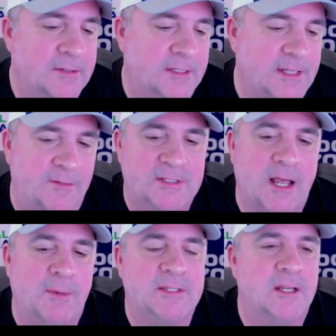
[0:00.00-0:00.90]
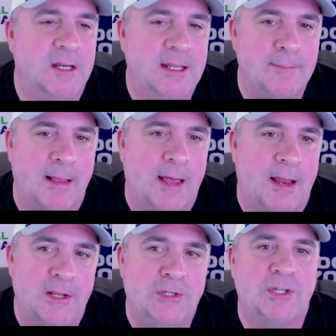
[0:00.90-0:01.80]
because every time I send an email out,
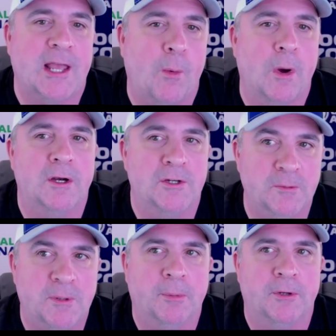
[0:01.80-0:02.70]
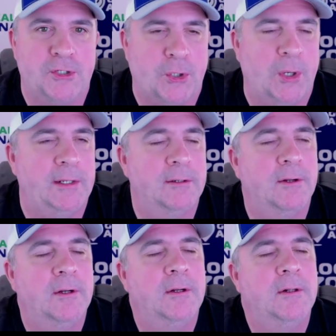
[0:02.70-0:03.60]
I usually get one or two people to join.
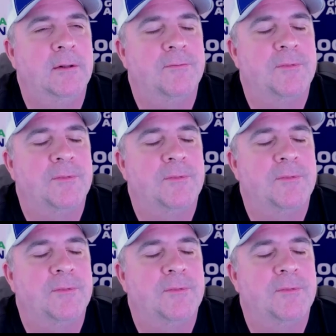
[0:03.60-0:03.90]
And